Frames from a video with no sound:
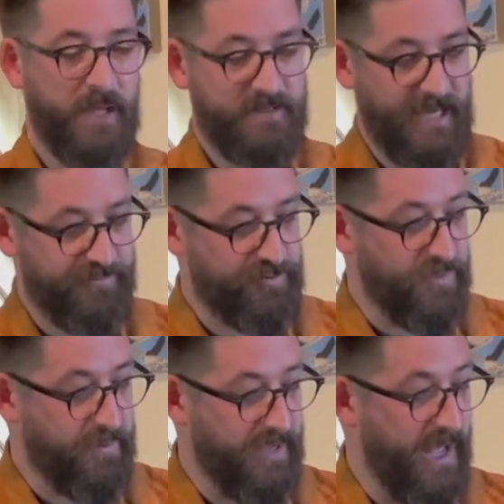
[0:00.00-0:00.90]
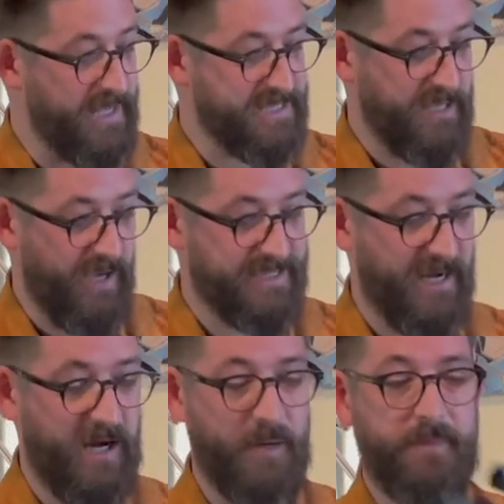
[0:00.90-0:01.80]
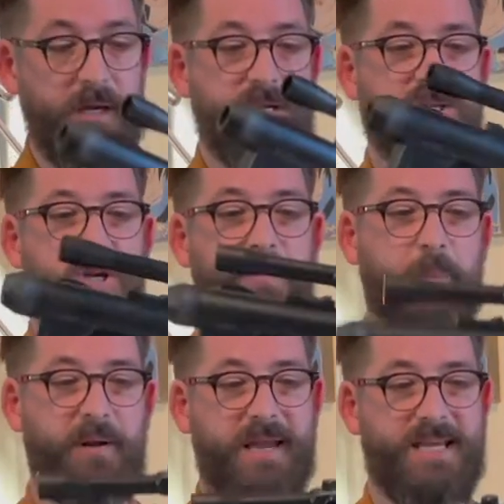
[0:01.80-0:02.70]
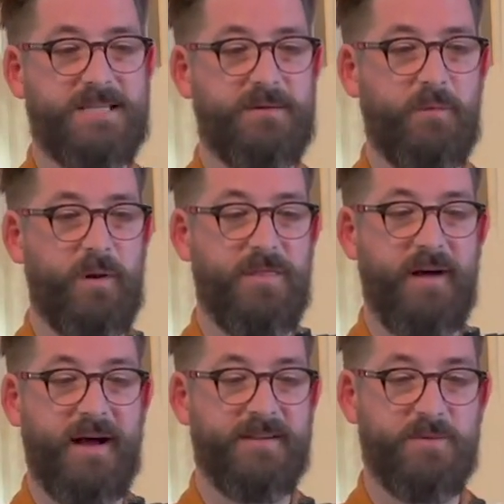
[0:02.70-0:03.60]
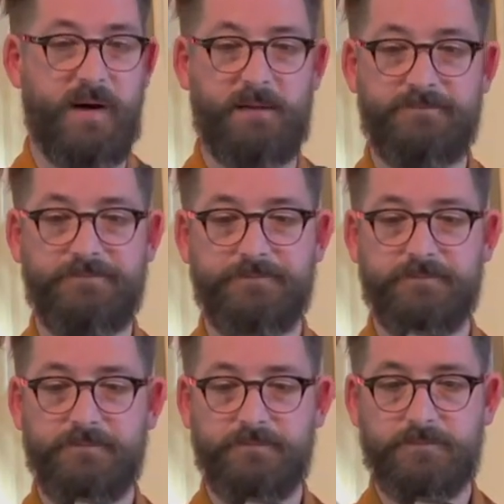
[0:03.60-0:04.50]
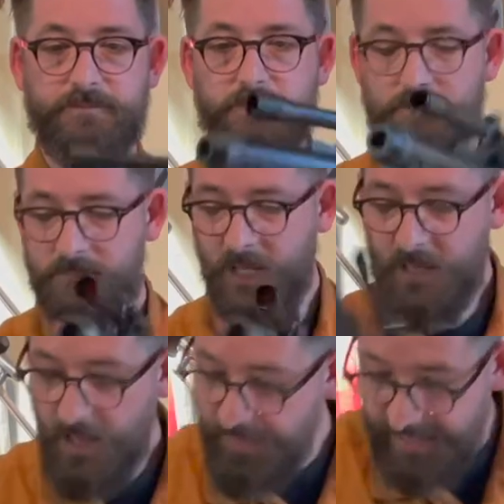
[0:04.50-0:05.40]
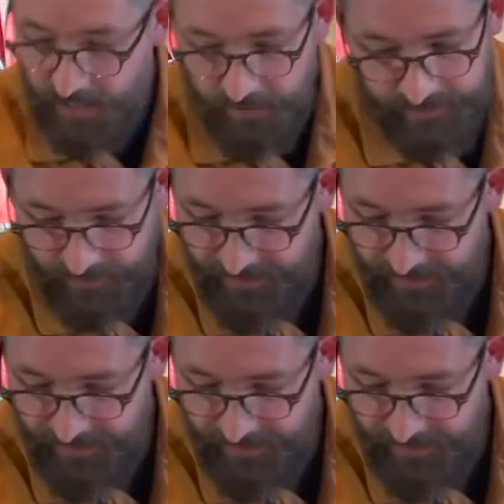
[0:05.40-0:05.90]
Death Trooper sidearm. Super pleased with that as well. There you go.